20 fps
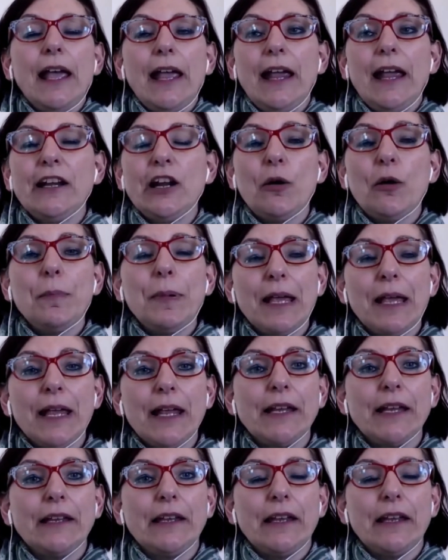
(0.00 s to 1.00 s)

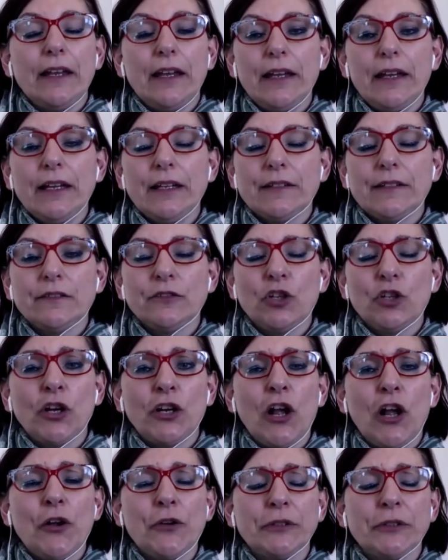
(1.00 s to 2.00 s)
NLP is
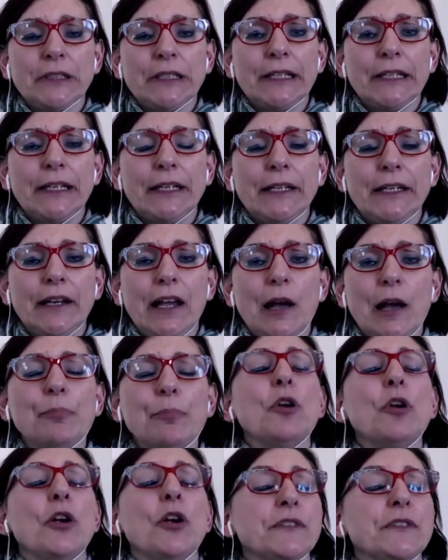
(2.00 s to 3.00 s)
not only a
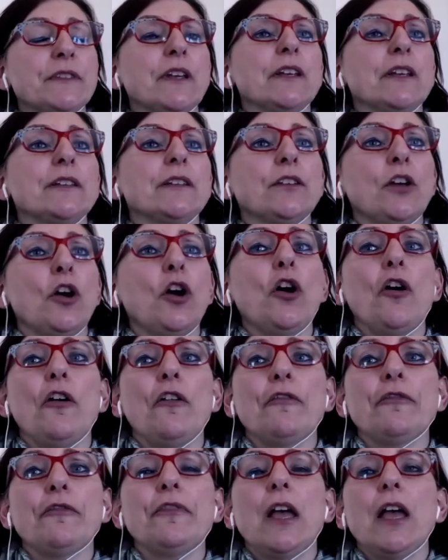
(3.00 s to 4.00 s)
process
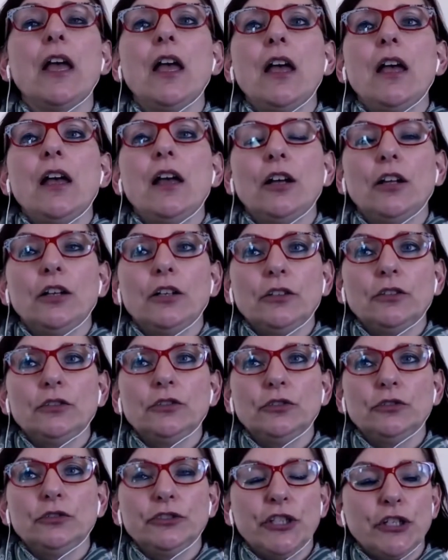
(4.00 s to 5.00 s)
of,
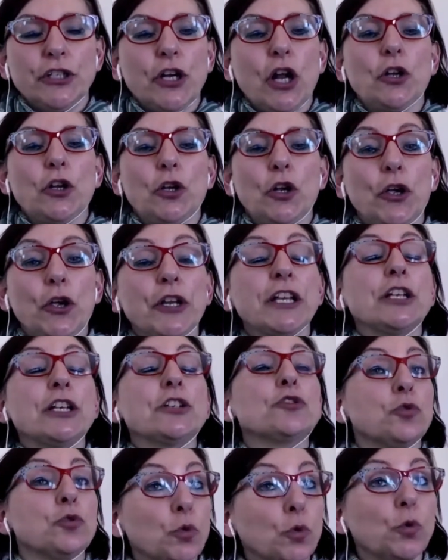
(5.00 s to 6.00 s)
you know,
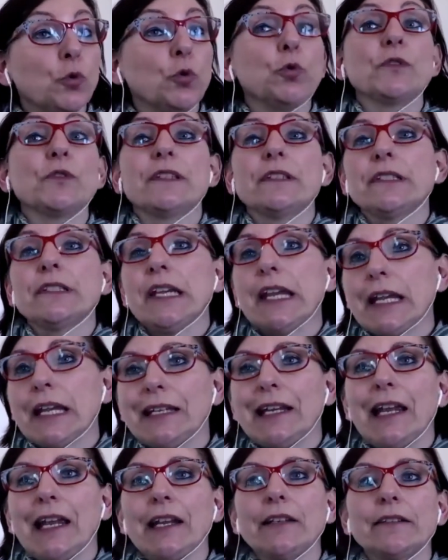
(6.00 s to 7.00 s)
learning tools and
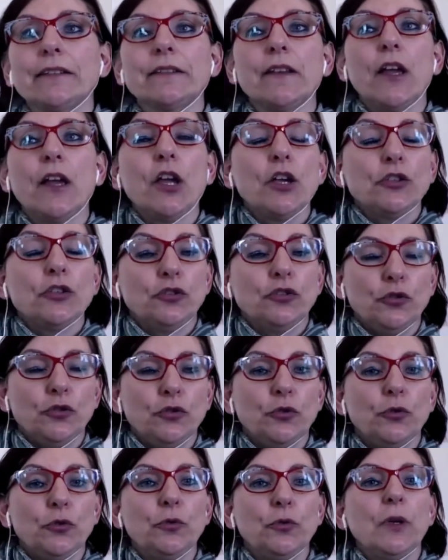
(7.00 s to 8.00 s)
techniques
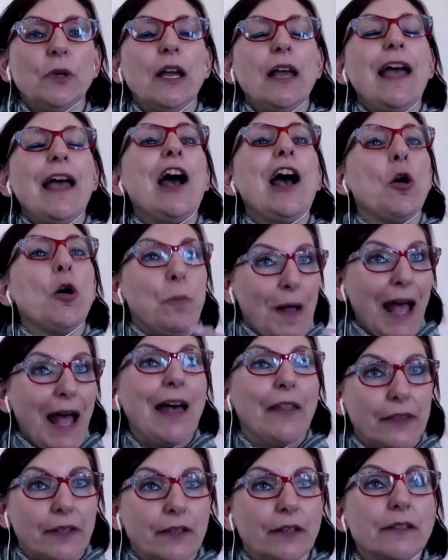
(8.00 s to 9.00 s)
to help
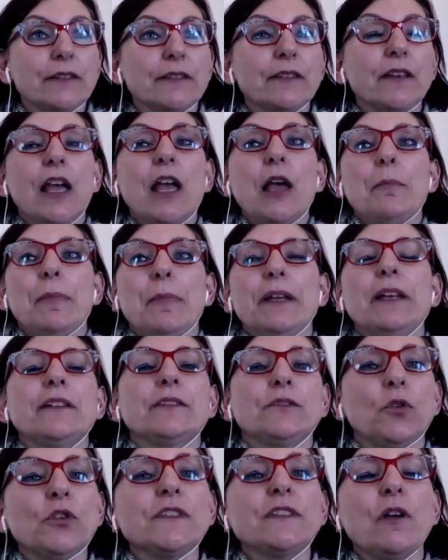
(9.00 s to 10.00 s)
others, but
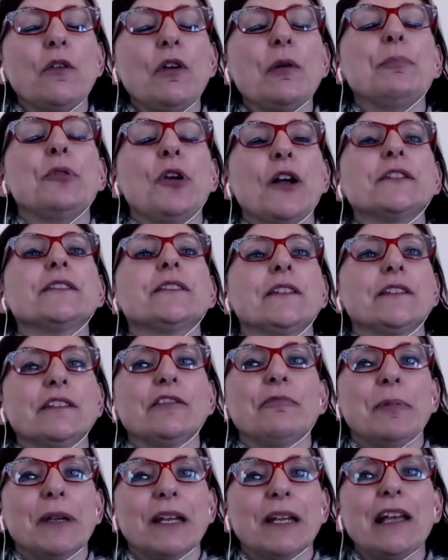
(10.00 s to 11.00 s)
it's also a process
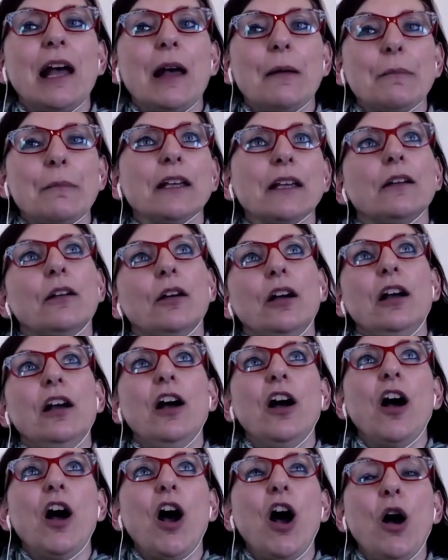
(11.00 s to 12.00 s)
of becoming
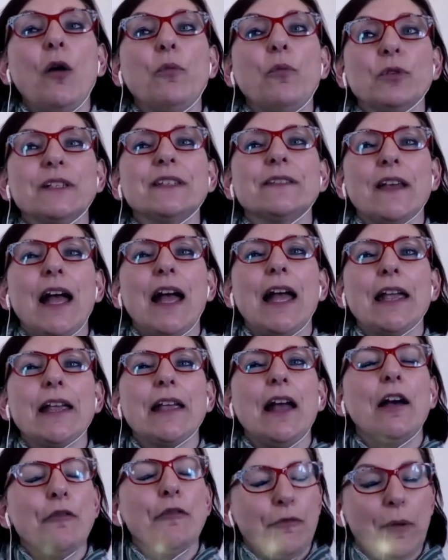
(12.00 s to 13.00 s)
I would
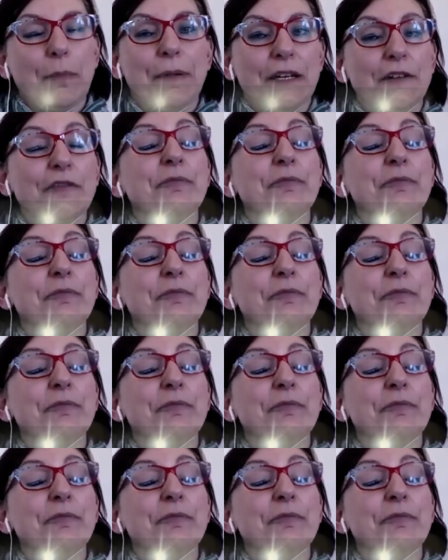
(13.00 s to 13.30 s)
say, a, a bit of